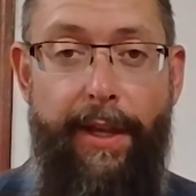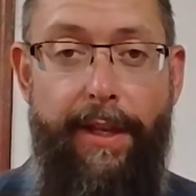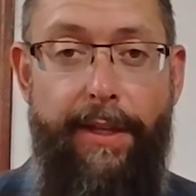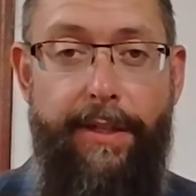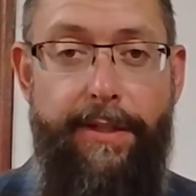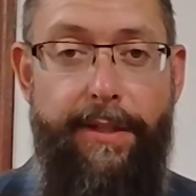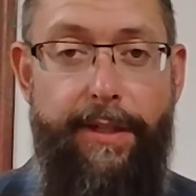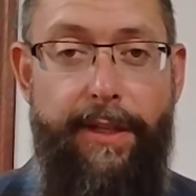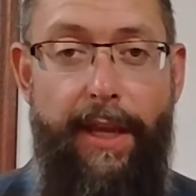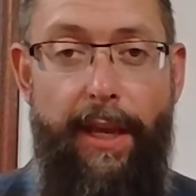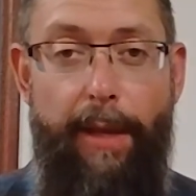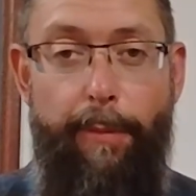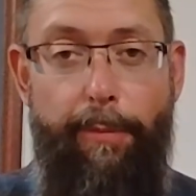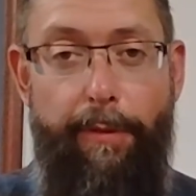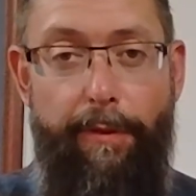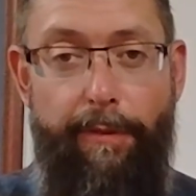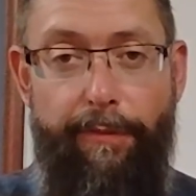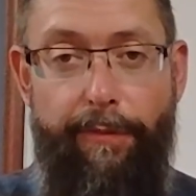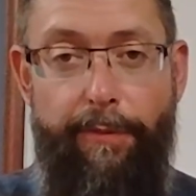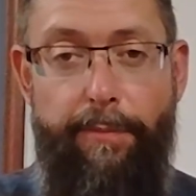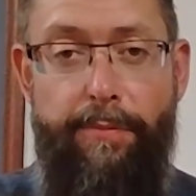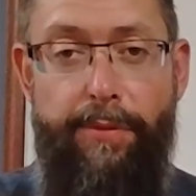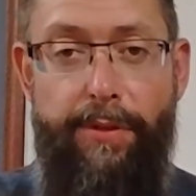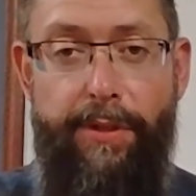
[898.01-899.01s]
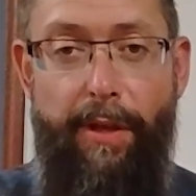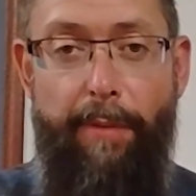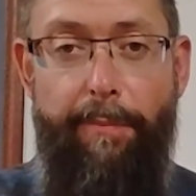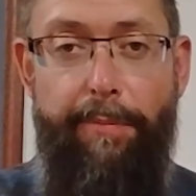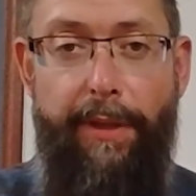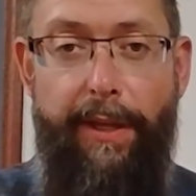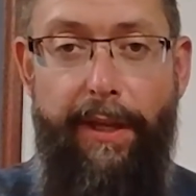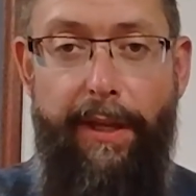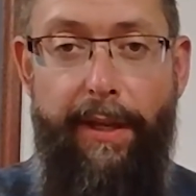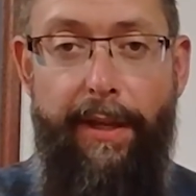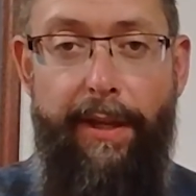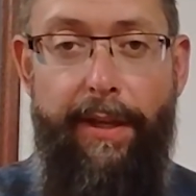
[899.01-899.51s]
to keep you from
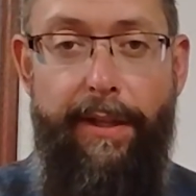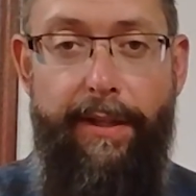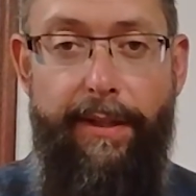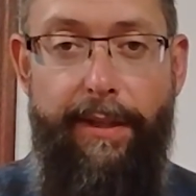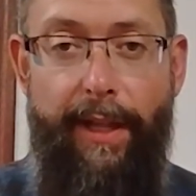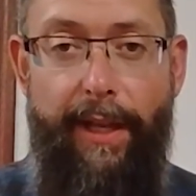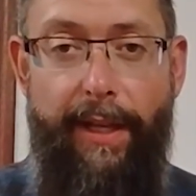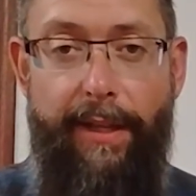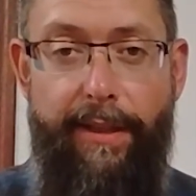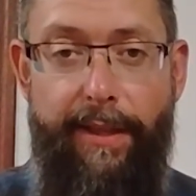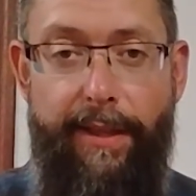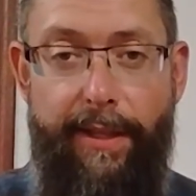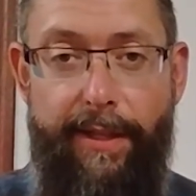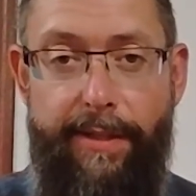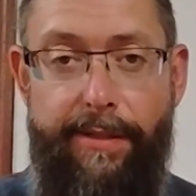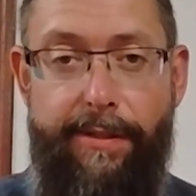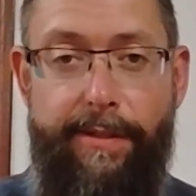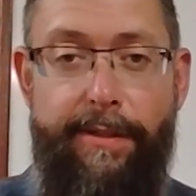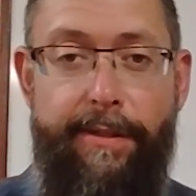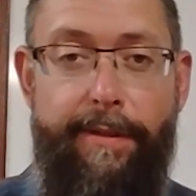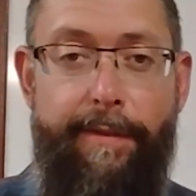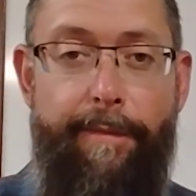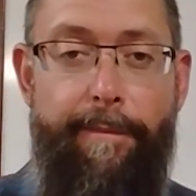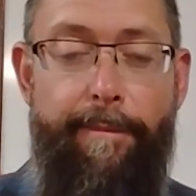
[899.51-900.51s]
something like this.